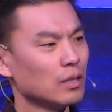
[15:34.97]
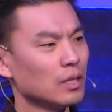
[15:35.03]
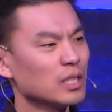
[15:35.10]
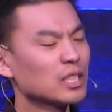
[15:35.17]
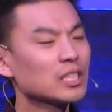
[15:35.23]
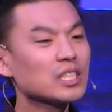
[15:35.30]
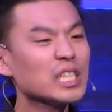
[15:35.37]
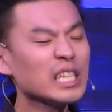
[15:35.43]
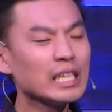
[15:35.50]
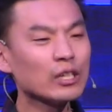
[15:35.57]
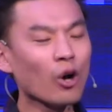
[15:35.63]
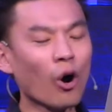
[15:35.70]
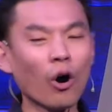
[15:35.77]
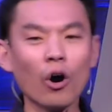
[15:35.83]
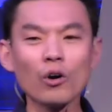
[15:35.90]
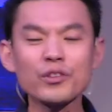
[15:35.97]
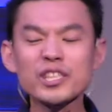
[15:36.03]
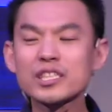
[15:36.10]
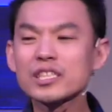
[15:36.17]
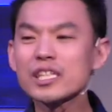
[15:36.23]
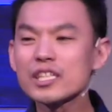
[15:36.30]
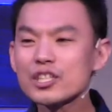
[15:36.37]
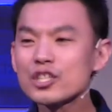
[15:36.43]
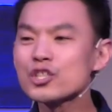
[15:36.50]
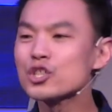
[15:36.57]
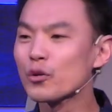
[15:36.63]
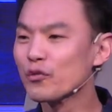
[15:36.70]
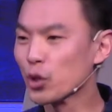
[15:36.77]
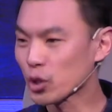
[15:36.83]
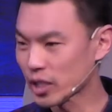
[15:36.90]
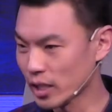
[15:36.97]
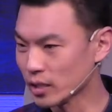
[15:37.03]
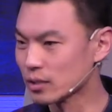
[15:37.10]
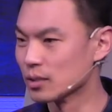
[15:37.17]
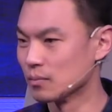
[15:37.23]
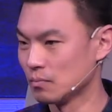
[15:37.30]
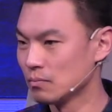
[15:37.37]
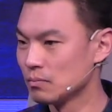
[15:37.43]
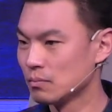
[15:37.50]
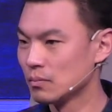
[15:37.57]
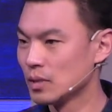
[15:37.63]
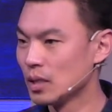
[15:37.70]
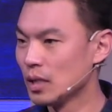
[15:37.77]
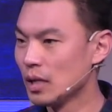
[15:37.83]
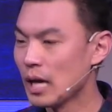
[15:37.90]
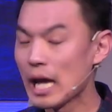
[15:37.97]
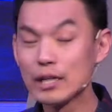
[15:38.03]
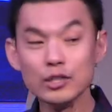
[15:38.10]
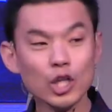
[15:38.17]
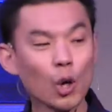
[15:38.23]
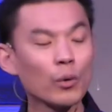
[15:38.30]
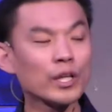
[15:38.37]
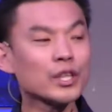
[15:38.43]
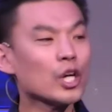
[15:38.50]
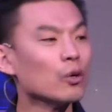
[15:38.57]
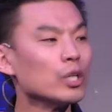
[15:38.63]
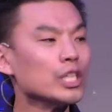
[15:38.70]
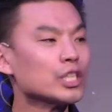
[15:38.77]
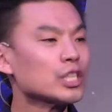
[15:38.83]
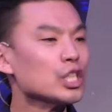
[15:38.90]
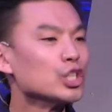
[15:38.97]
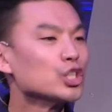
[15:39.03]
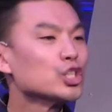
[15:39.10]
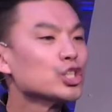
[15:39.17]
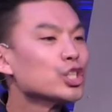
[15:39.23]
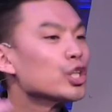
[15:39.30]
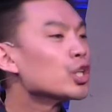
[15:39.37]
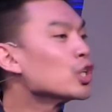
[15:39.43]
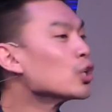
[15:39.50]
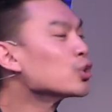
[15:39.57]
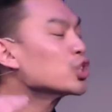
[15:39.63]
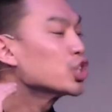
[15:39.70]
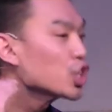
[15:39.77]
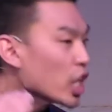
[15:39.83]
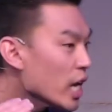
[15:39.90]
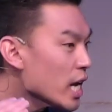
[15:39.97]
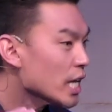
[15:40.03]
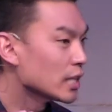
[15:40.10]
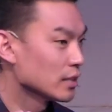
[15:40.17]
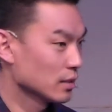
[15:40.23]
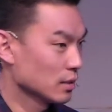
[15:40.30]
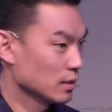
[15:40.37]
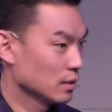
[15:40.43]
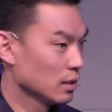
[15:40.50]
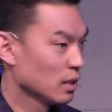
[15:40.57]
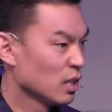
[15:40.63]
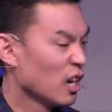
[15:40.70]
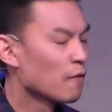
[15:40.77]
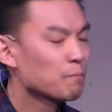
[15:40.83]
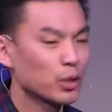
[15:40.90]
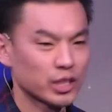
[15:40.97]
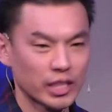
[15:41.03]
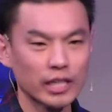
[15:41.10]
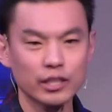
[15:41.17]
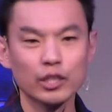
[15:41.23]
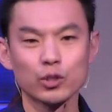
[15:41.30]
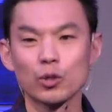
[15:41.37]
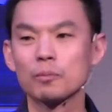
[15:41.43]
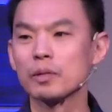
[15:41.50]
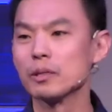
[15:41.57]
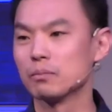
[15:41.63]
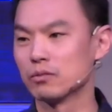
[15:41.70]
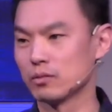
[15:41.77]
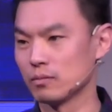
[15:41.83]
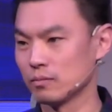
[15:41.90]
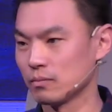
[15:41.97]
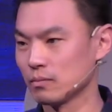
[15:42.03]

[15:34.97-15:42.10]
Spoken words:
seeing all the citizens of your kingdom and knowing there is zero chance of protecting your people?